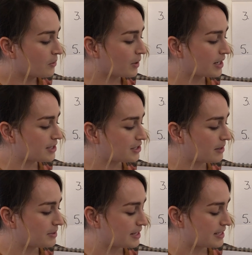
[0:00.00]
We're going to
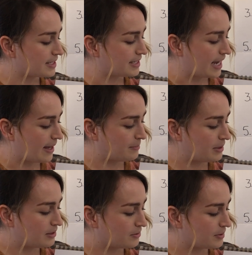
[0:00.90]
start with the
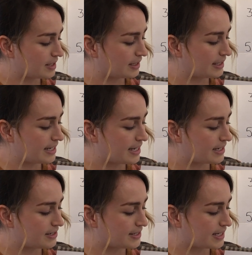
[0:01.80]
stem with a
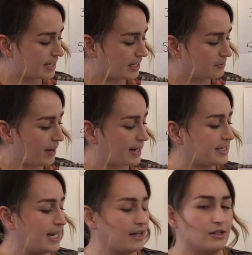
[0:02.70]
little skinny
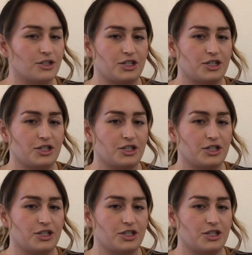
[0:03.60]
rectangle